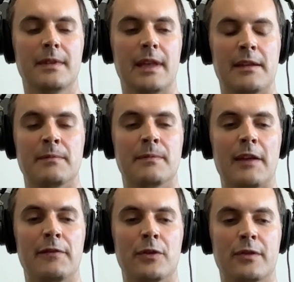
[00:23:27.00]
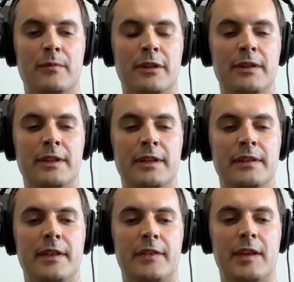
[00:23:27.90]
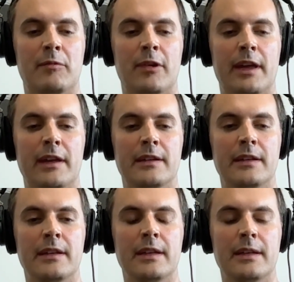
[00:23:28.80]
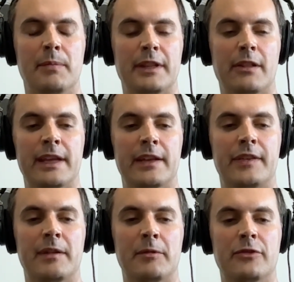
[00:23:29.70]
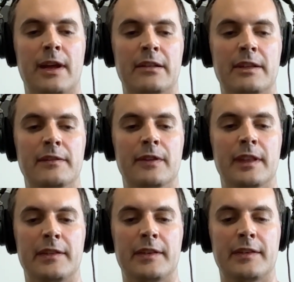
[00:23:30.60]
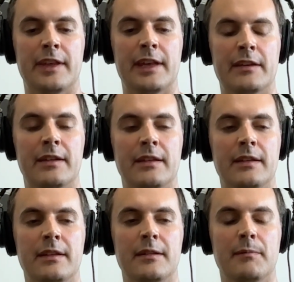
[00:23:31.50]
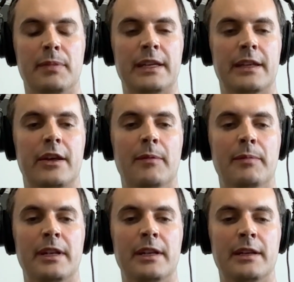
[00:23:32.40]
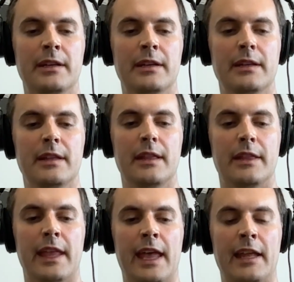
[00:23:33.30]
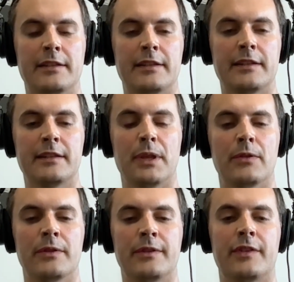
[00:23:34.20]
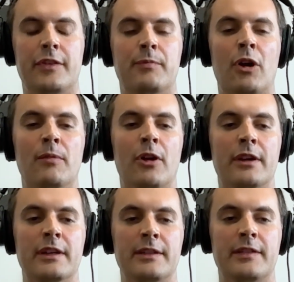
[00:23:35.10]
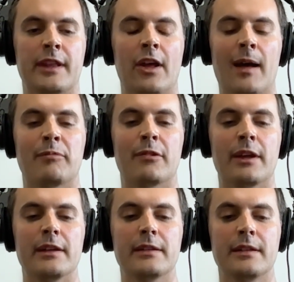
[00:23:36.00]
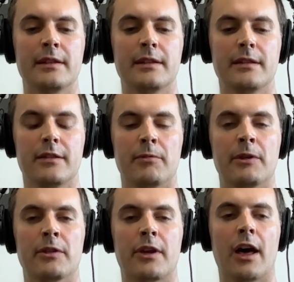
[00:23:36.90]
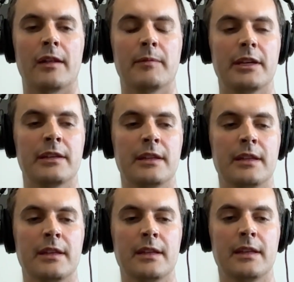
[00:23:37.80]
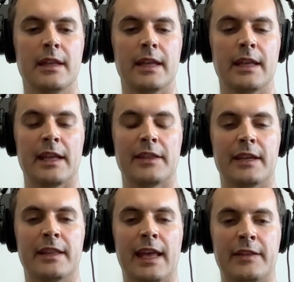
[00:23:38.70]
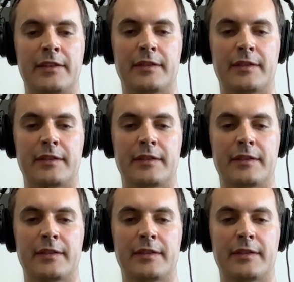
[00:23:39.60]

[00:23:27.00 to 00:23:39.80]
I feel completely the same way. But the legacy that we're trying to leave for this is like being the company that builds the smart markets that operate the real economy. And I think that